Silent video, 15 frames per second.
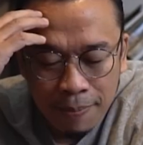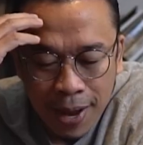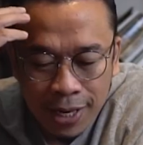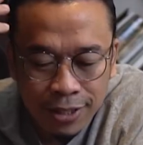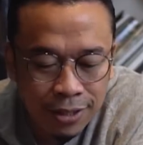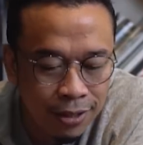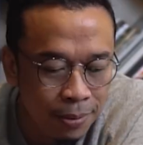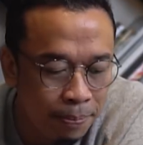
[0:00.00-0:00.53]

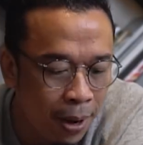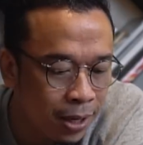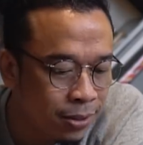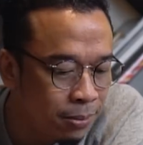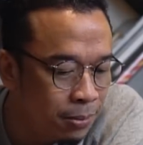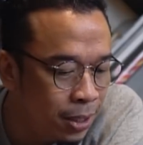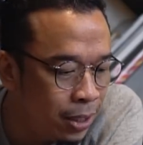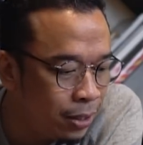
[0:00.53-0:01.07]
imagine the
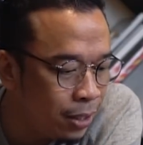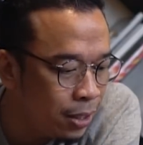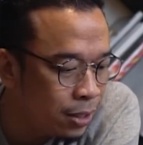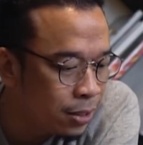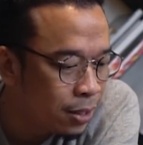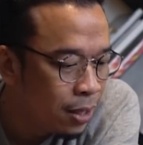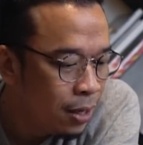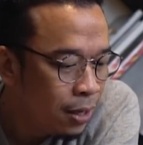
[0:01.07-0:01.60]

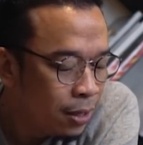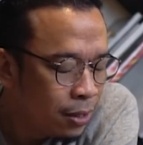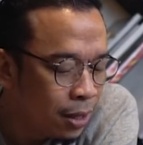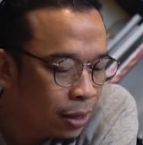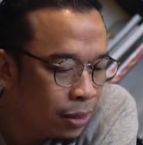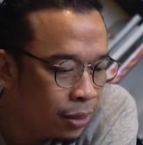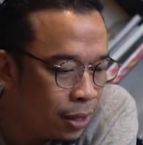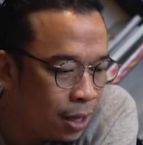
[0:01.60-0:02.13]
possibilities,
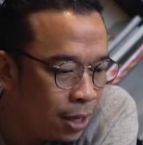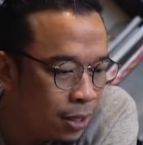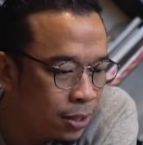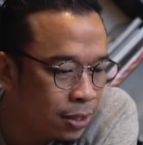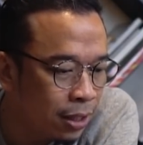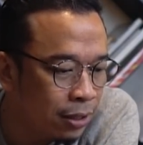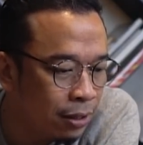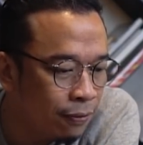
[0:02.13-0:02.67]
the
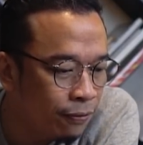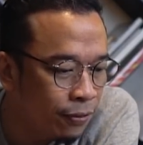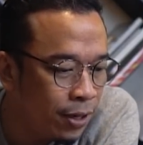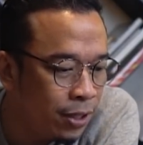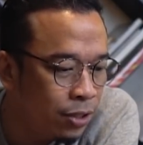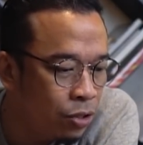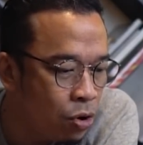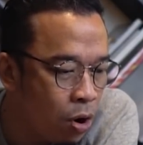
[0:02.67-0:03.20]
things that it
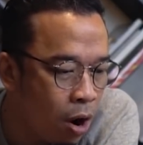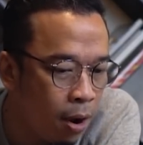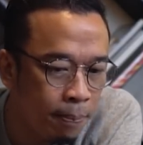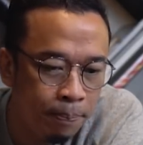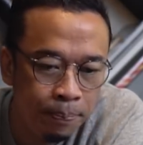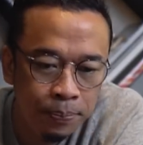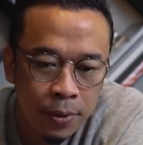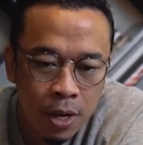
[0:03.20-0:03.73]
frees you
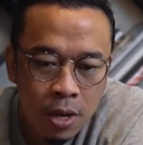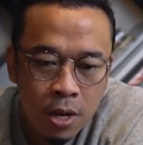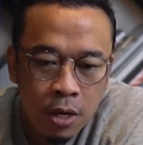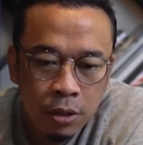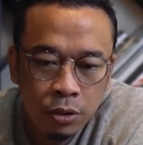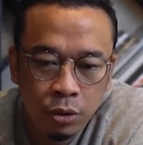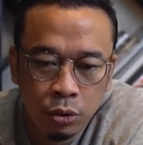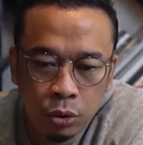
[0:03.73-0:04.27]
up
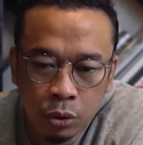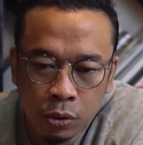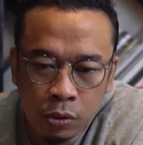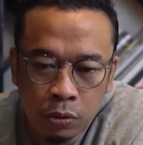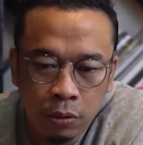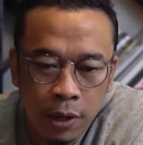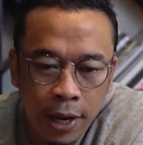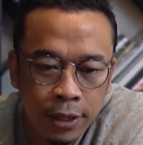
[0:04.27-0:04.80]
to
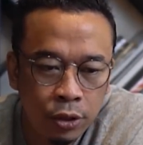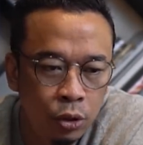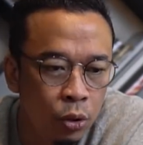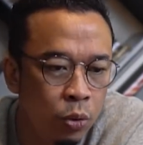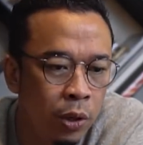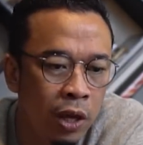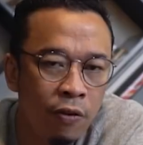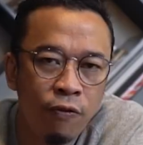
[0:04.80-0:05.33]
do, like
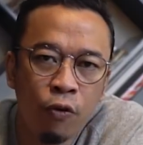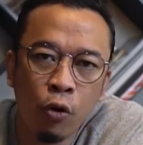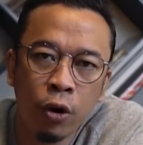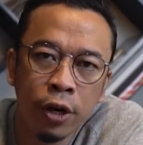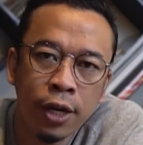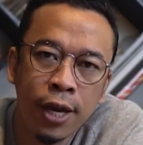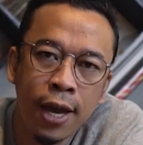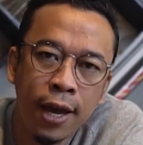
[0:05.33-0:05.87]
doing
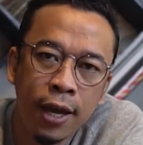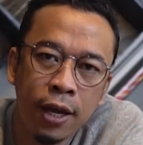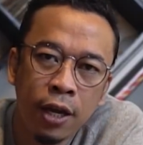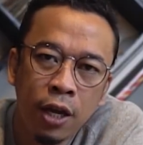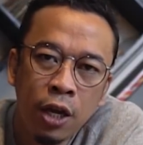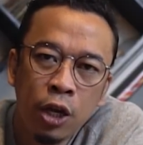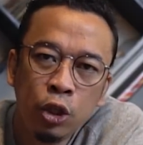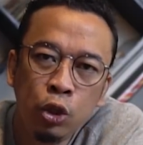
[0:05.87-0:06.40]
4K,
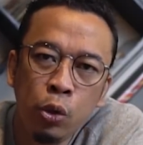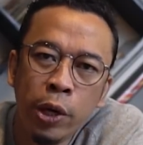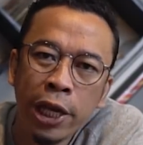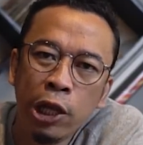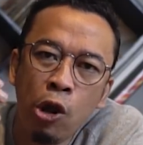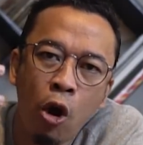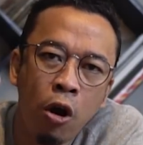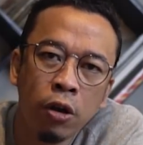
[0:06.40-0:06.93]

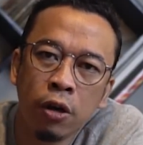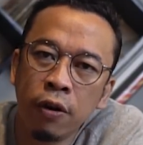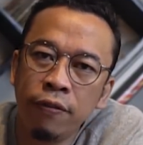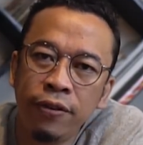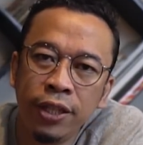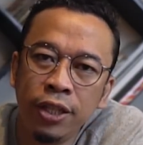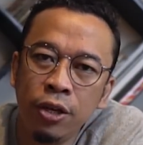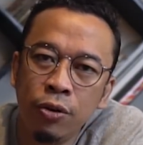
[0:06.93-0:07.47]
doing longer
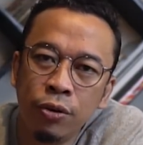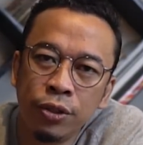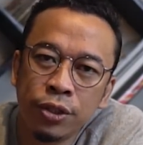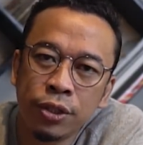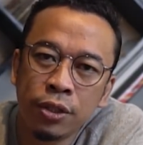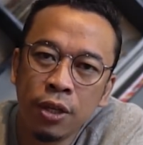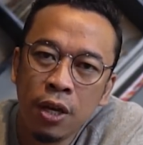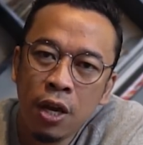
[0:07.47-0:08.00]

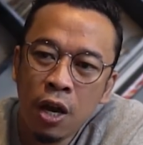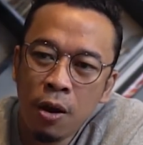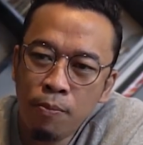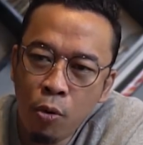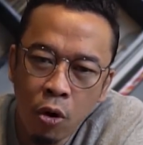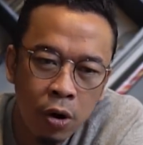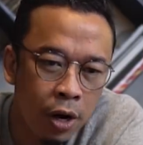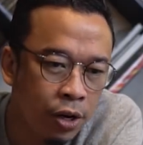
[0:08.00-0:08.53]
videos,
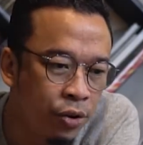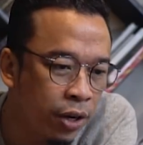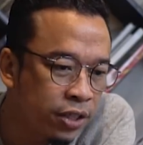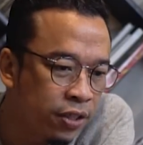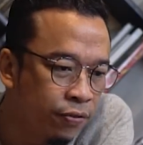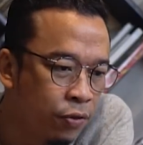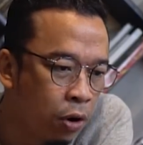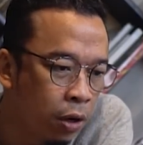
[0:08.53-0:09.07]
more
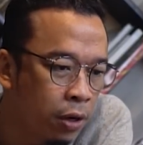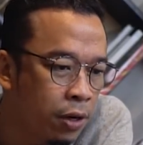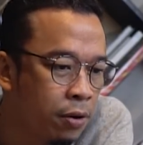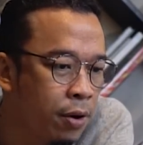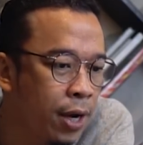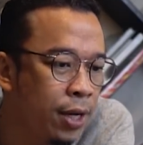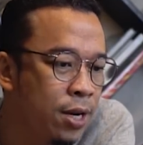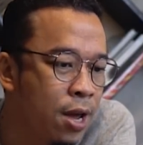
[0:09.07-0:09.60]
aggressive color
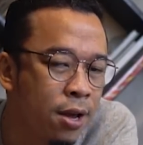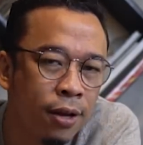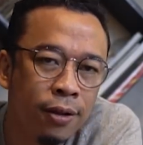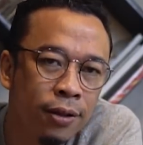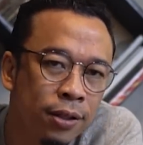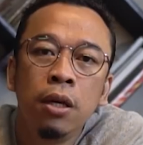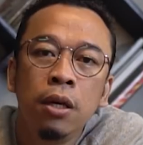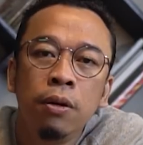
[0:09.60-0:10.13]
grading.
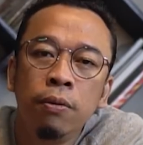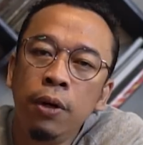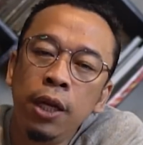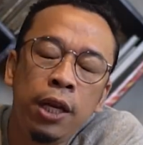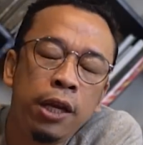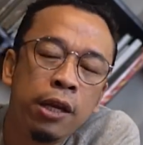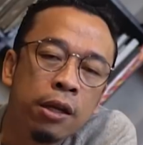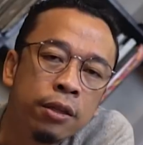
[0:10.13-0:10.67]

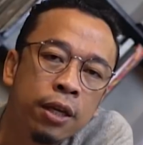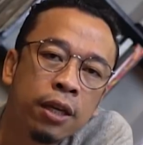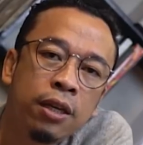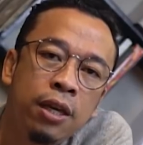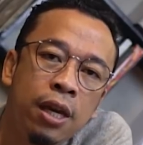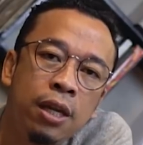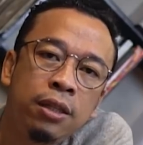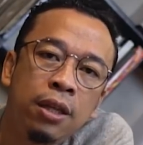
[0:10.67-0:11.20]
Really, the
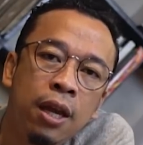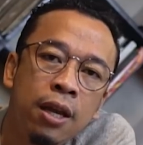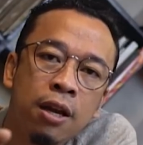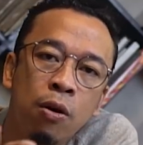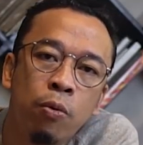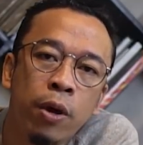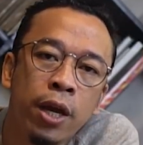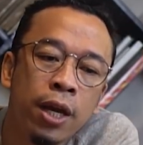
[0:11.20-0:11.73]
key
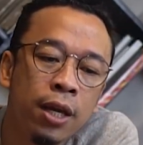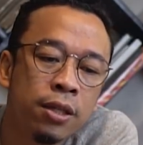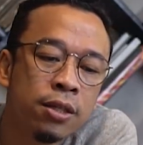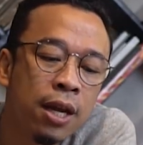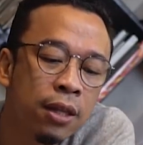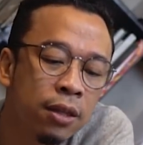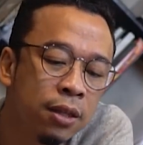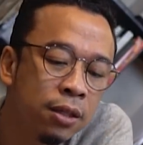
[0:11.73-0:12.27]
takeaway is
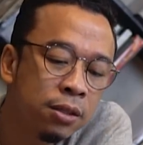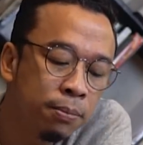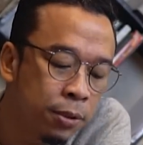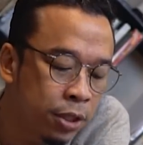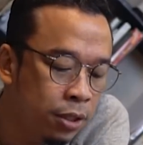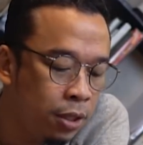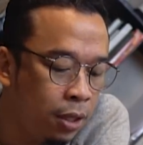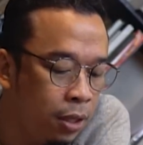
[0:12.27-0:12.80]
that this
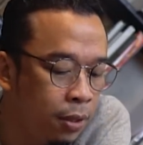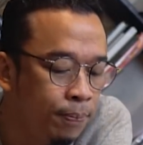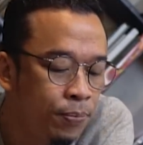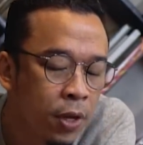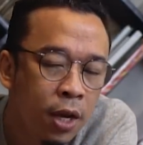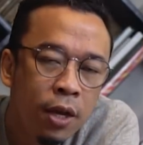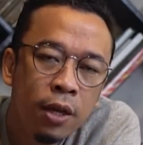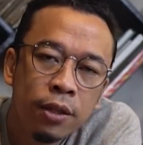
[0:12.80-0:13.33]
machine,
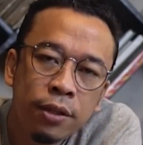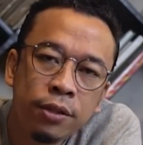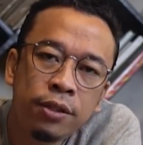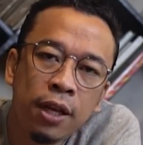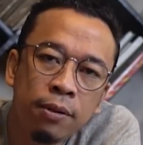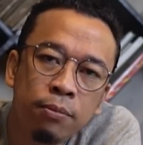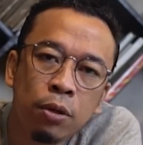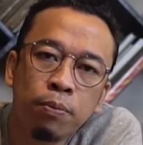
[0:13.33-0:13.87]
the
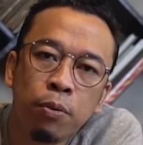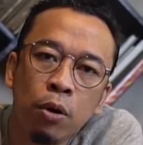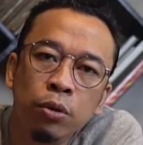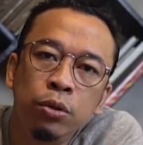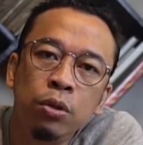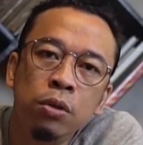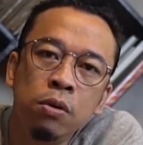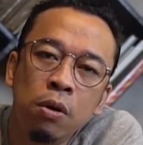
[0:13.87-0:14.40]
ZenBook Pro
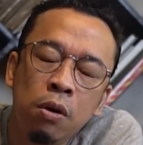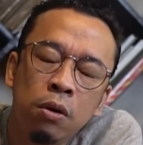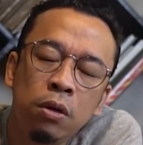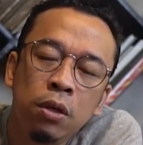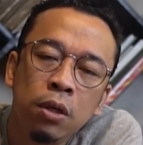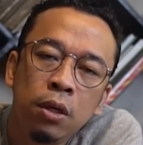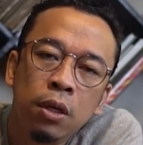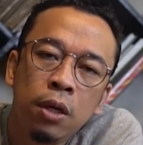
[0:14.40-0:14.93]
Duo,
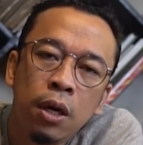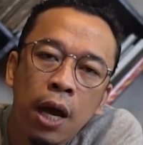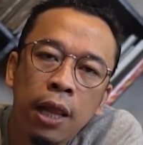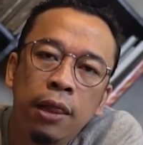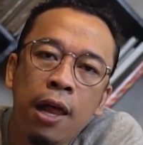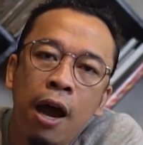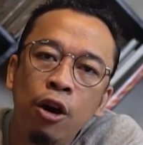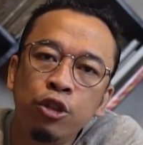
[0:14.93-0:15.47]

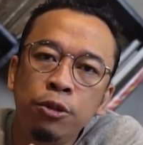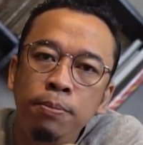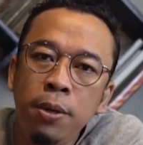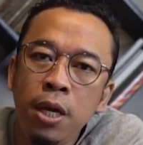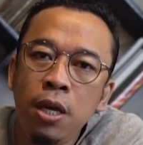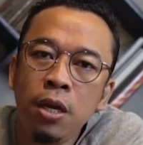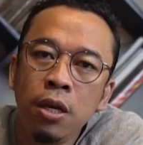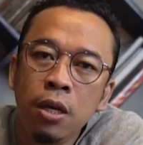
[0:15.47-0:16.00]
allows
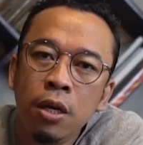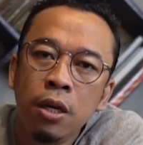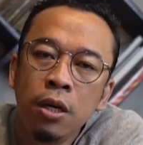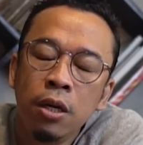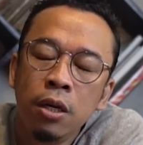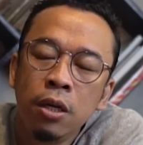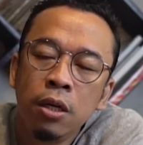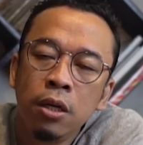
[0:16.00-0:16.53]
me
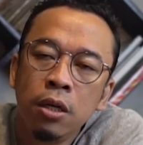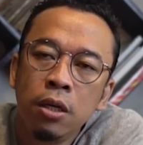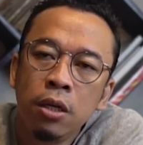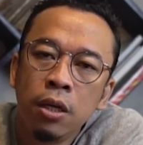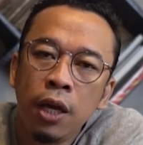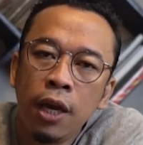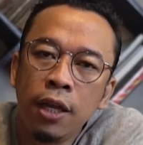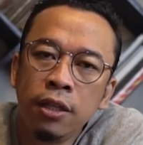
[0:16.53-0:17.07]

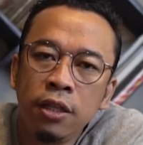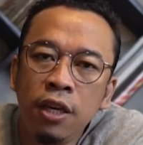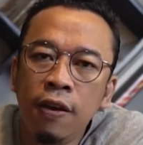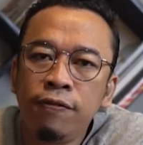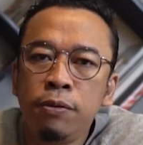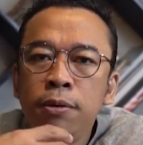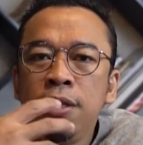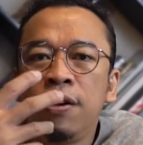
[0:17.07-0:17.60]
and
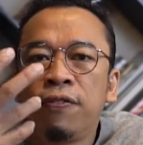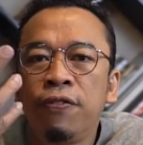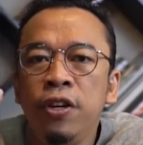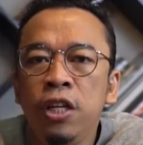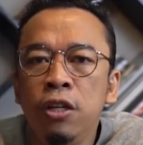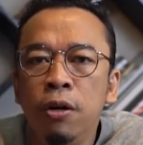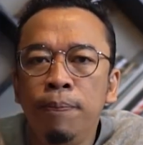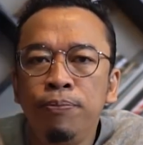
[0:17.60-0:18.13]
gives me the
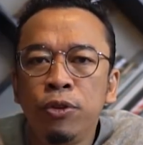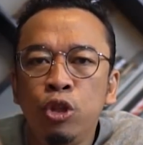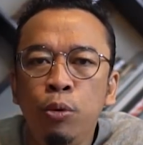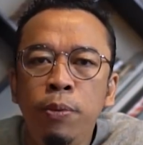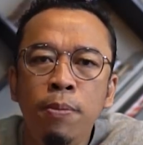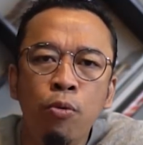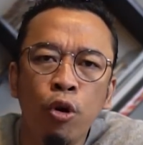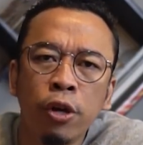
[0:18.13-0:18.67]
freedom to
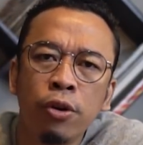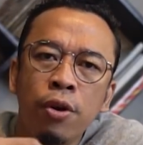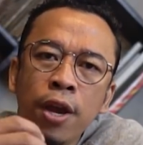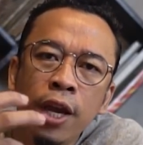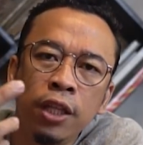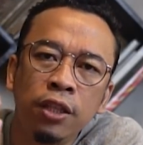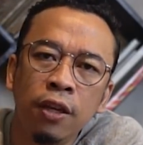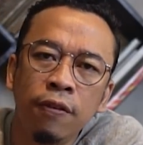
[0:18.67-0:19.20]
be more
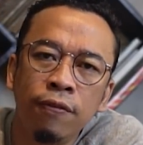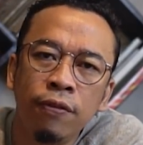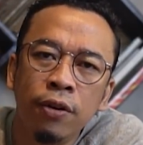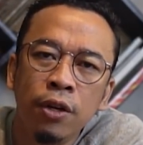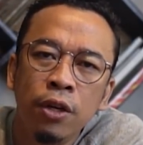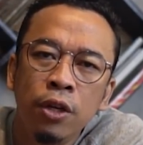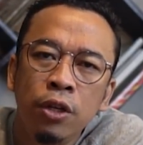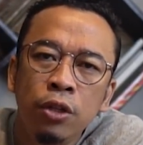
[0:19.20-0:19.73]
creative,
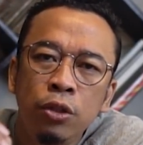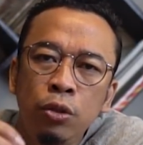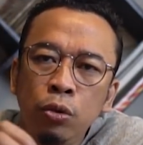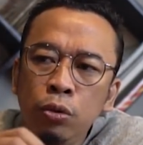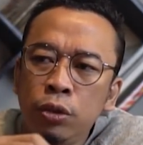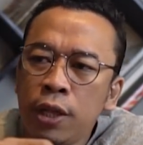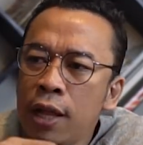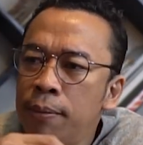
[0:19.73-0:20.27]

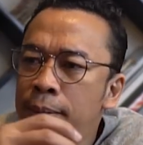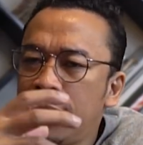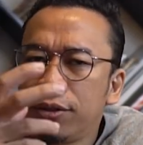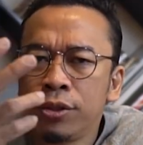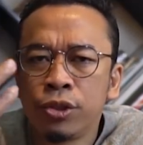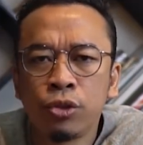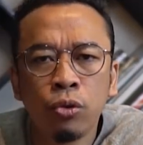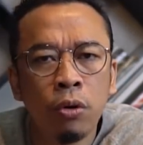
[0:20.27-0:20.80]
to tell
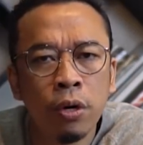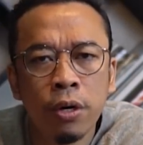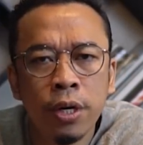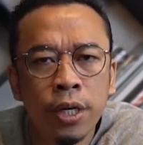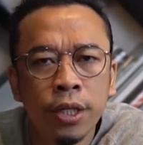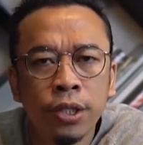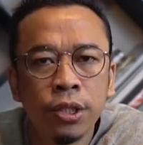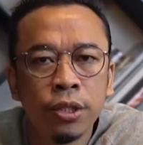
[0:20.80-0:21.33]
better
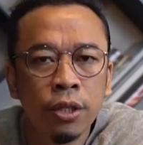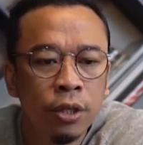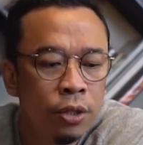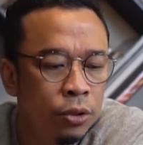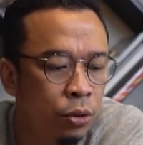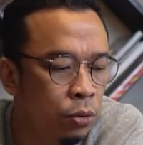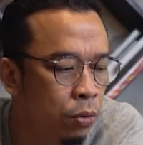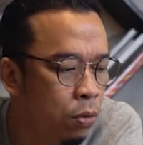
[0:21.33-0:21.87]
stories,
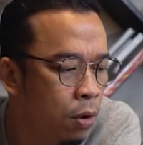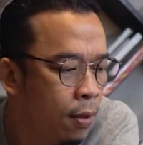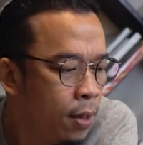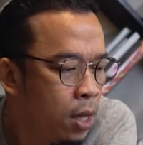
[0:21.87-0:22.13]
to